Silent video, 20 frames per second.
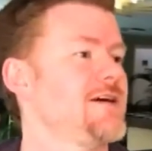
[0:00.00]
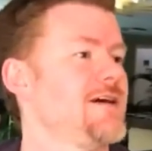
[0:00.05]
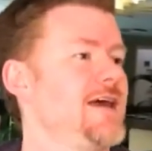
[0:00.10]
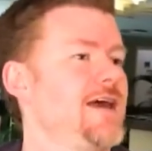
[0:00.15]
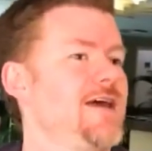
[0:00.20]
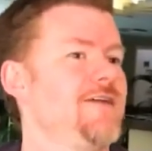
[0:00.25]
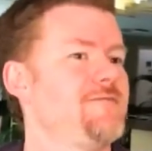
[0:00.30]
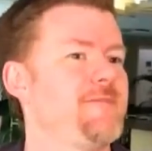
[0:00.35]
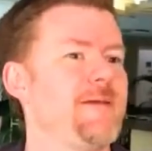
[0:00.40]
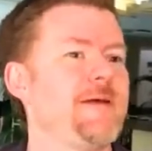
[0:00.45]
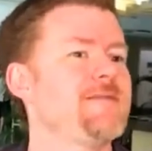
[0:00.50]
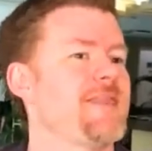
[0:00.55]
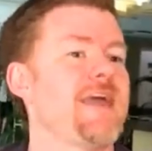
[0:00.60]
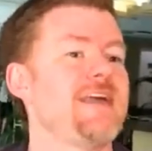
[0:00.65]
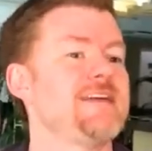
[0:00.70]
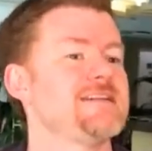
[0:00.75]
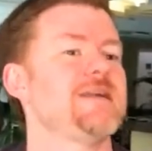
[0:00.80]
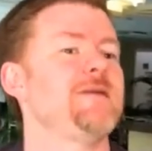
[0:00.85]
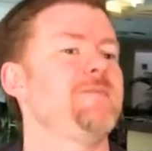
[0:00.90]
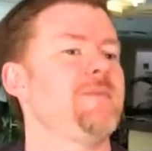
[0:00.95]
If they
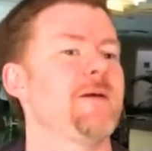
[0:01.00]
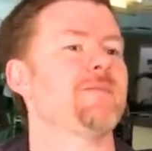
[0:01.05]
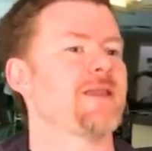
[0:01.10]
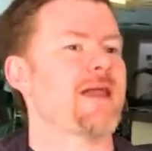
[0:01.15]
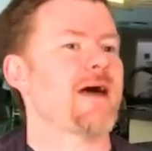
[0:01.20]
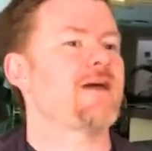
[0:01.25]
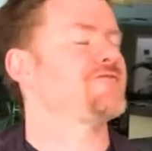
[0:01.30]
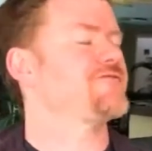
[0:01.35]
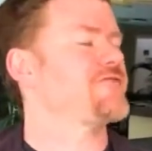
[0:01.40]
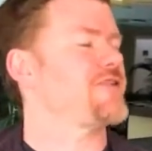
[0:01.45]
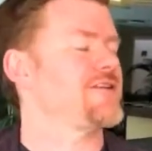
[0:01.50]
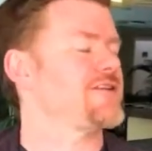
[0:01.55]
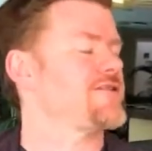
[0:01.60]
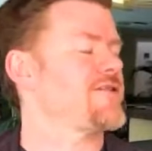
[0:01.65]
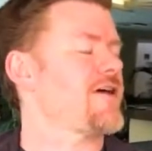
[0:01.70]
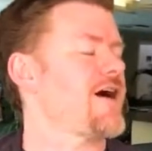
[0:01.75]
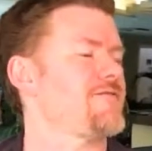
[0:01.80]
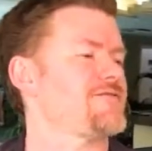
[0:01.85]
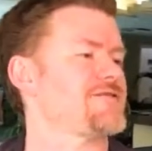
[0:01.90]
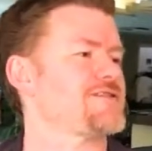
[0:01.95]
see people out in front of their
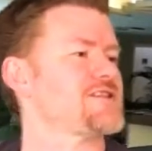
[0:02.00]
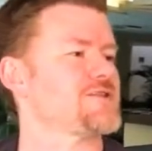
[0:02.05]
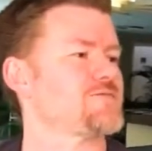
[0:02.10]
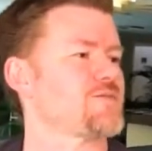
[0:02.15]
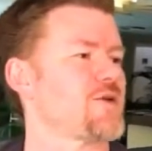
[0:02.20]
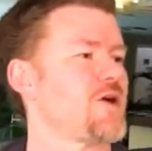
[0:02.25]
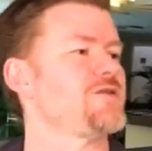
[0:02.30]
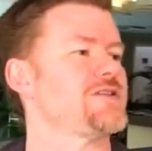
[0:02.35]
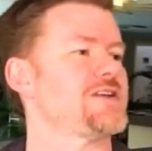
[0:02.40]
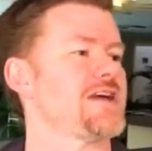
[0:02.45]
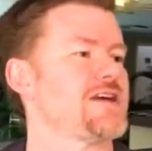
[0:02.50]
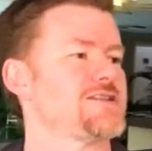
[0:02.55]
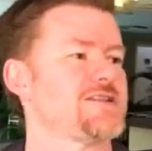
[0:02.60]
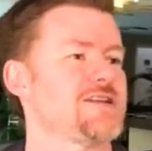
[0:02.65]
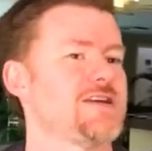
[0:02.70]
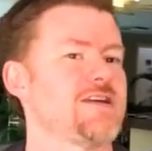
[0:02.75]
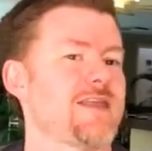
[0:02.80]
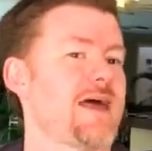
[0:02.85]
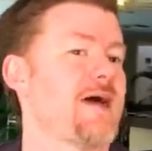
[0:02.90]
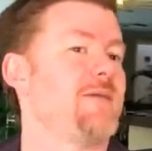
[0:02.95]
offices
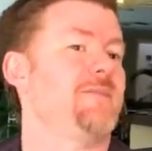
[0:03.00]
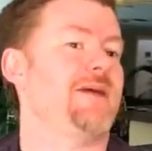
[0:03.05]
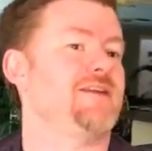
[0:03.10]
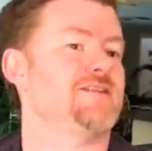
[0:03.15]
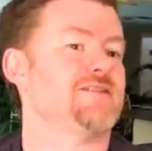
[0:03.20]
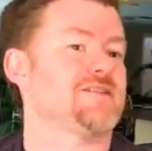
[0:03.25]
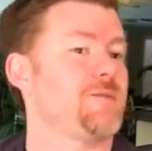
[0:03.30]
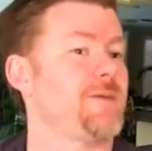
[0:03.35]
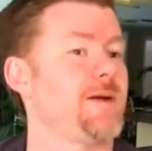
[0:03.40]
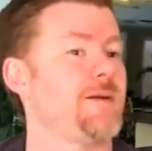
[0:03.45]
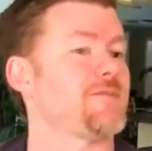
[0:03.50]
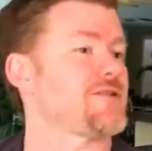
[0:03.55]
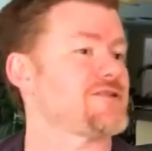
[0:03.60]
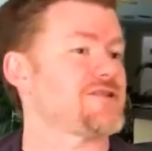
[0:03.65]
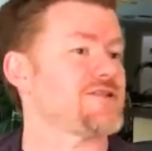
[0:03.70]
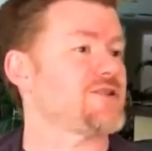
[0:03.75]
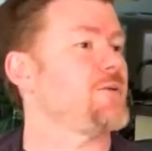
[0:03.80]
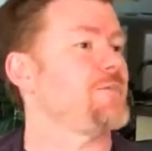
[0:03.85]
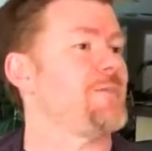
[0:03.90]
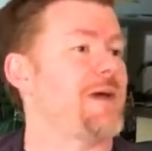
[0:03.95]
protesting, that means the people are
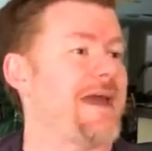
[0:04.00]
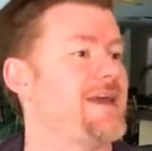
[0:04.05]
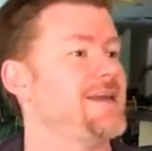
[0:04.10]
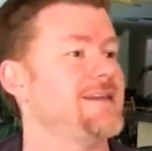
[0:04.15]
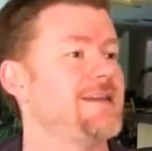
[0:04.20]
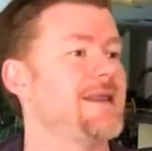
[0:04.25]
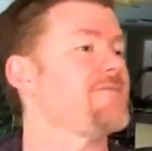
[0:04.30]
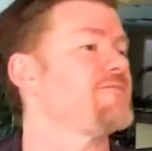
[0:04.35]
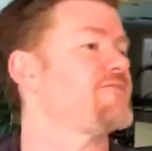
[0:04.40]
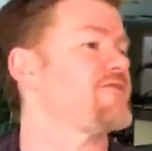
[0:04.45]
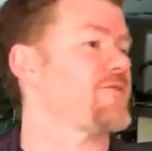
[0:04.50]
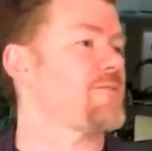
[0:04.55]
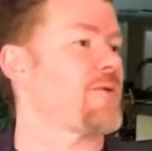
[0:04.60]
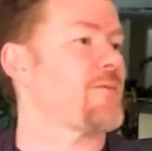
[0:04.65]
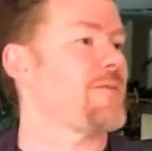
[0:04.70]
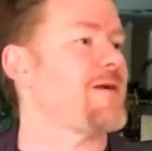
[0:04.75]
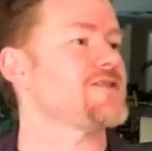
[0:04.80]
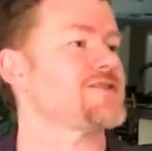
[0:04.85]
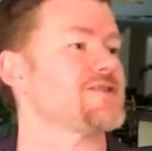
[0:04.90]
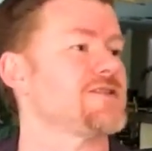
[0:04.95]
still begging them for
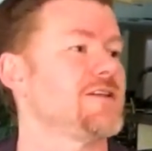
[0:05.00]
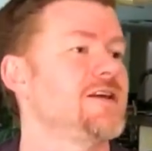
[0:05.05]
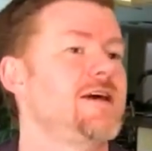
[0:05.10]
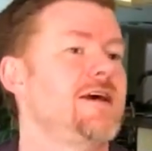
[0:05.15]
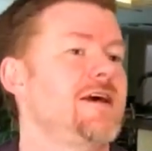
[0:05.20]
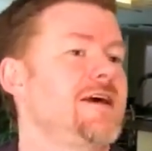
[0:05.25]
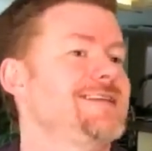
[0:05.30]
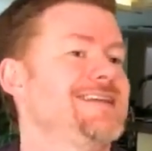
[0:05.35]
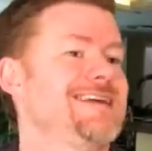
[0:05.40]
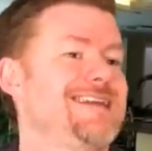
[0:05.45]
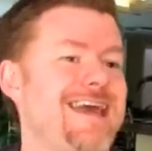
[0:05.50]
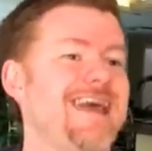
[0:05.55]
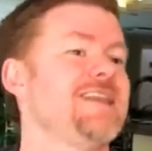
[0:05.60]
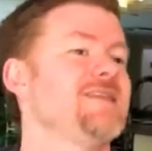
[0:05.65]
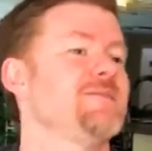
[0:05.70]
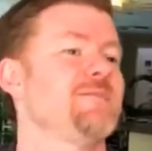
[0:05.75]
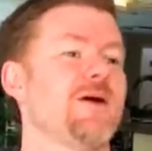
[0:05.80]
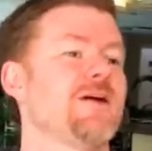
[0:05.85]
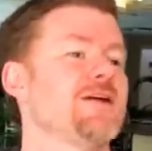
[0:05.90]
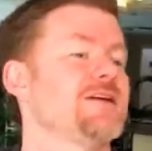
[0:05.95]
permission. The day the
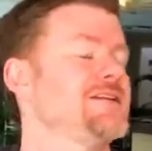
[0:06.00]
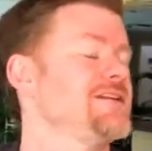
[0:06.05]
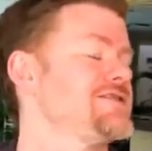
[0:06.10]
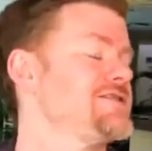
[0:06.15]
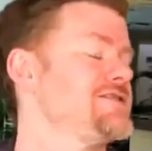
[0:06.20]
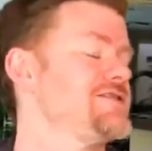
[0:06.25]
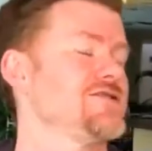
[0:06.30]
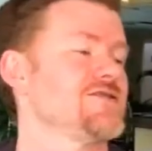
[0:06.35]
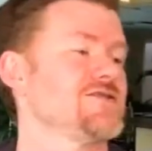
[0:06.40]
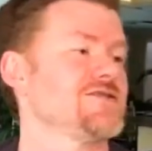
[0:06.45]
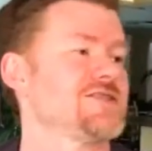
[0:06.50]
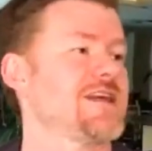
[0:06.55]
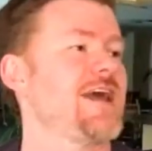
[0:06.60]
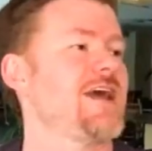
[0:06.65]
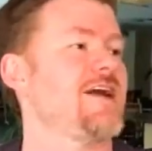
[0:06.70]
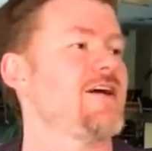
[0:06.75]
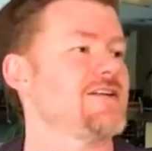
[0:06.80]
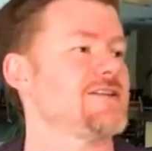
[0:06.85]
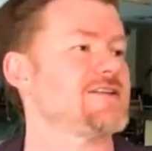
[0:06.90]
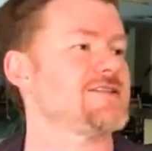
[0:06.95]
politicians are
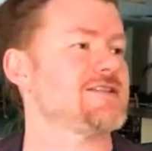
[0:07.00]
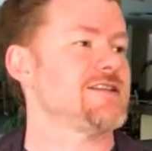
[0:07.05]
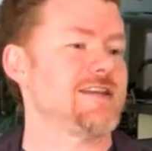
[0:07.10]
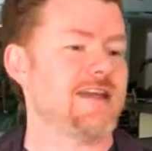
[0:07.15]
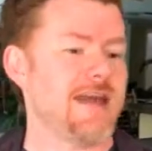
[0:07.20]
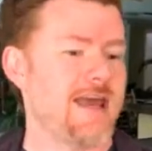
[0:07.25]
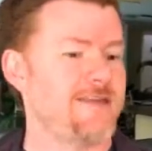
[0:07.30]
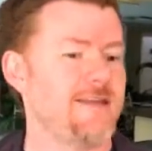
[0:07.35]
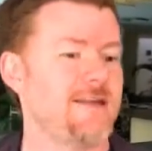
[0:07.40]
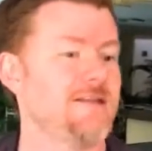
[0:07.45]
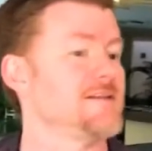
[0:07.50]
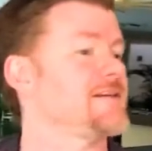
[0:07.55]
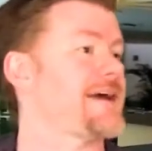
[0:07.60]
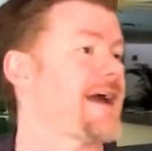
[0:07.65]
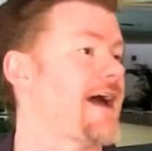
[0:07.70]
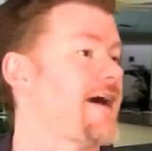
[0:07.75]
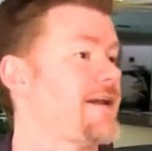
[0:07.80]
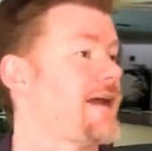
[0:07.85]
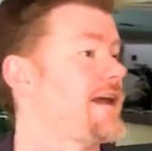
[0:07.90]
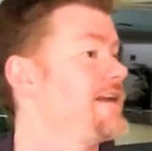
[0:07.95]
scared is the day they look
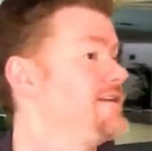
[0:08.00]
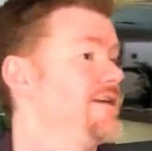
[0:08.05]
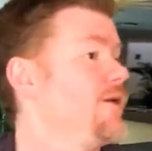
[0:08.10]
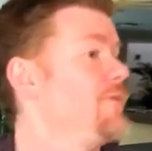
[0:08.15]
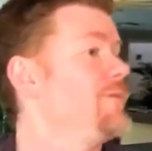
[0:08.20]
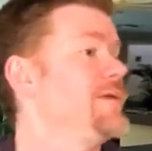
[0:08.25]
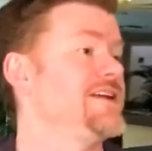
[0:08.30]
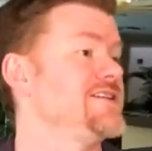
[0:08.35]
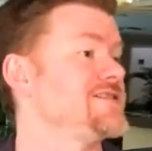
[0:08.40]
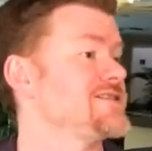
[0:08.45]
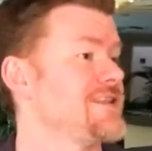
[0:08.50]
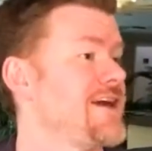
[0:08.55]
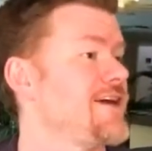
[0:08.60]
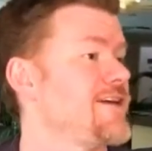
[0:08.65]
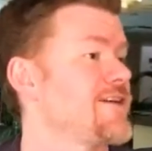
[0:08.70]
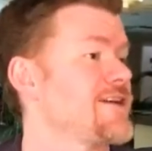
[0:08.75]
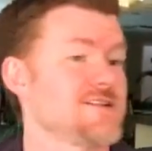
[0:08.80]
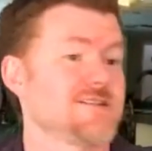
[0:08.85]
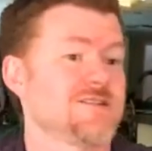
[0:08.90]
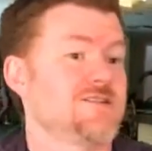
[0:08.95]
out and nobody's there
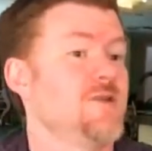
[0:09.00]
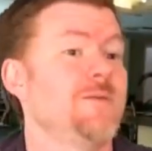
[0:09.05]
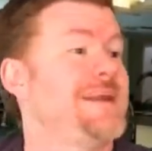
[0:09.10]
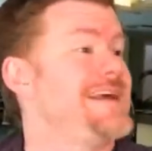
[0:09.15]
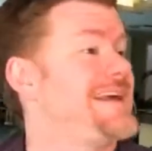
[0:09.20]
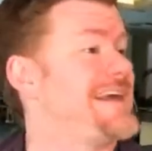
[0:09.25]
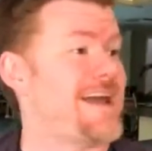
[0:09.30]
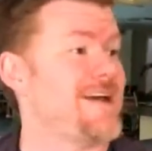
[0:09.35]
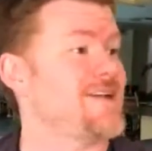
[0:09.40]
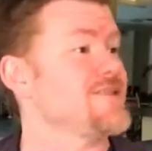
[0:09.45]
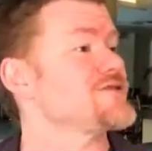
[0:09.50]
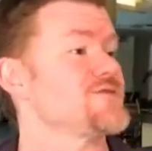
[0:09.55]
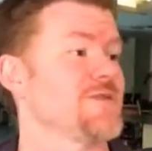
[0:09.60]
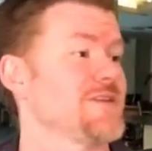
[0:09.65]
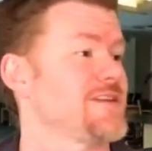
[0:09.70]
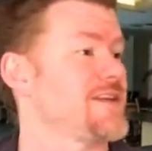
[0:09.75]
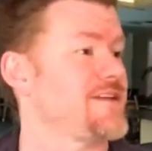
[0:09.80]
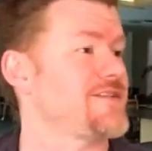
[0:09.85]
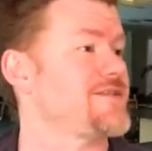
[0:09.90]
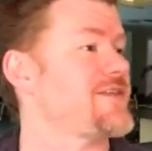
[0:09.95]
because nobody cares what
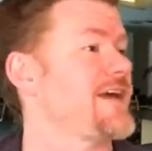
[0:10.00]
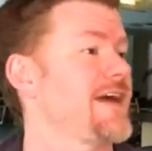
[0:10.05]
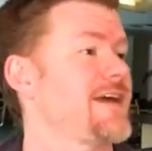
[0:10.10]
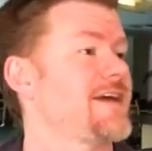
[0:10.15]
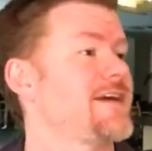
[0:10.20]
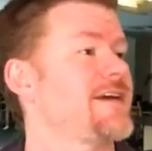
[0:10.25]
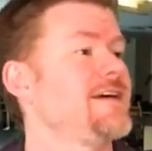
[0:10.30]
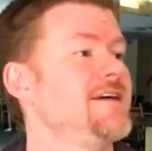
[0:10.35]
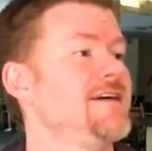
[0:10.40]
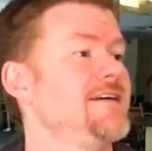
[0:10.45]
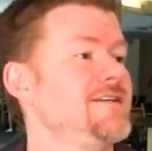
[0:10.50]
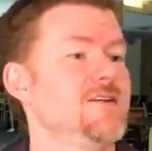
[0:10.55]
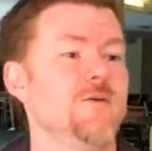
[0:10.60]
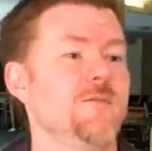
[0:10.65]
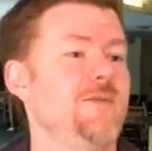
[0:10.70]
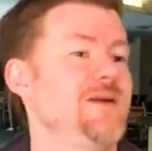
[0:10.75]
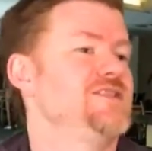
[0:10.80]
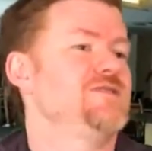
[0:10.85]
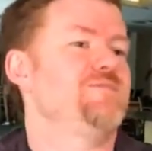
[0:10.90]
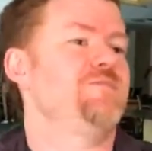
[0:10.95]
they think.
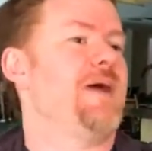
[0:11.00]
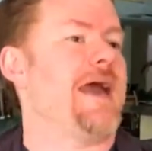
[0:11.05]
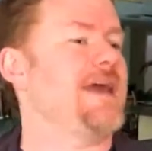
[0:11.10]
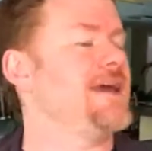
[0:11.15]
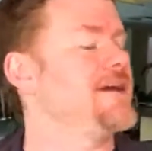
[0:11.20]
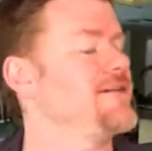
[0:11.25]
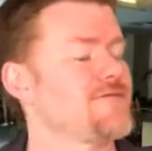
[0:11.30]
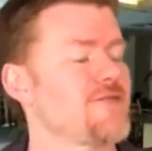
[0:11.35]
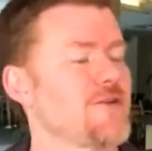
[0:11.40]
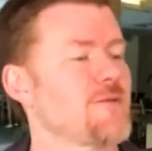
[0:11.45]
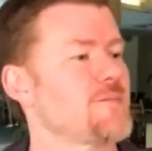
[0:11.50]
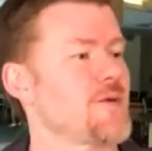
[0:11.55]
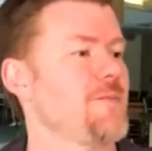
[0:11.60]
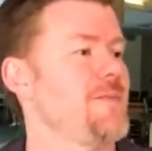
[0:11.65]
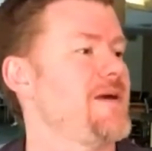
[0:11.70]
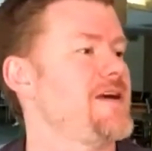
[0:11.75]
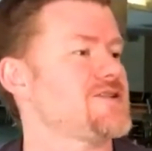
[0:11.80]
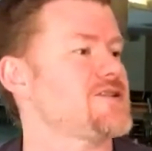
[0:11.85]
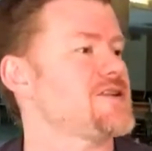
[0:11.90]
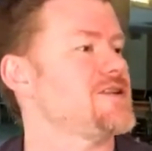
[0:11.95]
Nobody's begging for
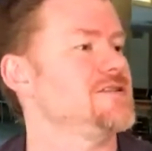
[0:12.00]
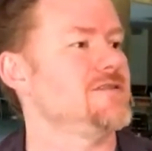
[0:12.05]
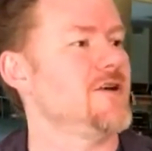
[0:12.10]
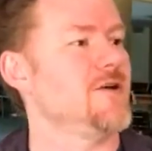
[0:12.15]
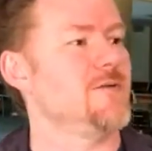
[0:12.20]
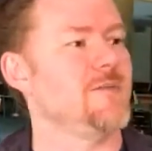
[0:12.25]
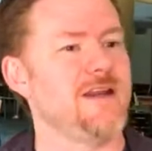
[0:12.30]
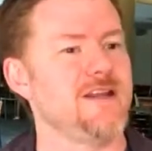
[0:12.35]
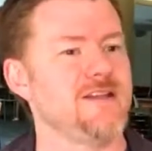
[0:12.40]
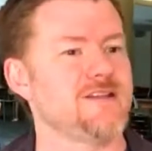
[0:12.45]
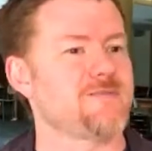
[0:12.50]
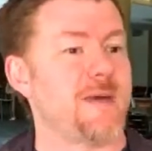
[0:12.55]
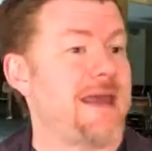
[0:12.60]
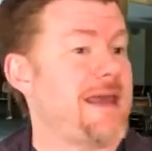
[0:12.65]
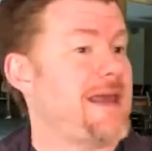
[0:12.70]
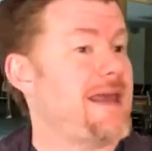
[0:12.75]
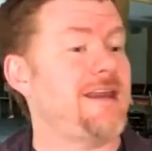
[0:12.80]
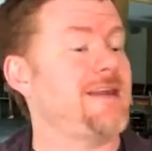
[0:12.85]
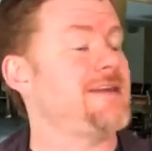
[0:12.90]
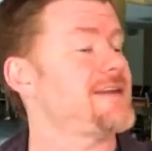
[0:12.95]
permission. Nobody's paying
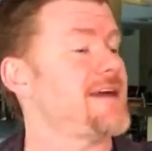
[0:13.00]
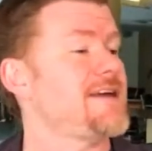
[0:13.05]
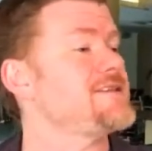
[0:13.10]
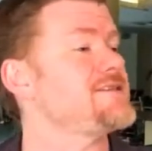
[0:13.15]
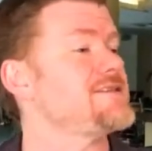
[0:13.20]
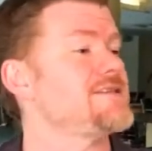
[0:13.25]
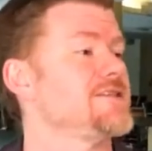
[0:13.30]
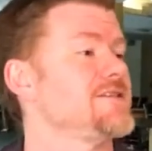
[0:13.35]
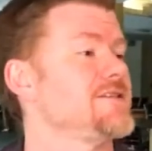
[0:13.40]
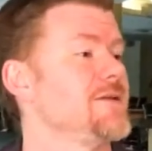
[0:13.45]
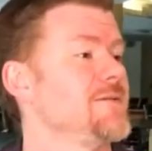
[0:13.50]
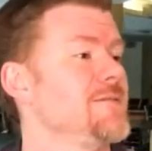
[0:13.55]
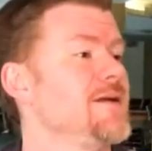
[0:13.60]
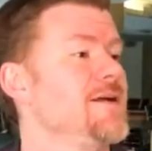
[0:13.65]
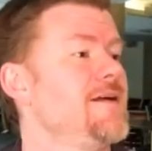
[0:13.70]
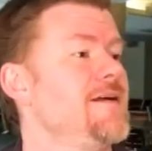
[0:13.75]
any attention to them.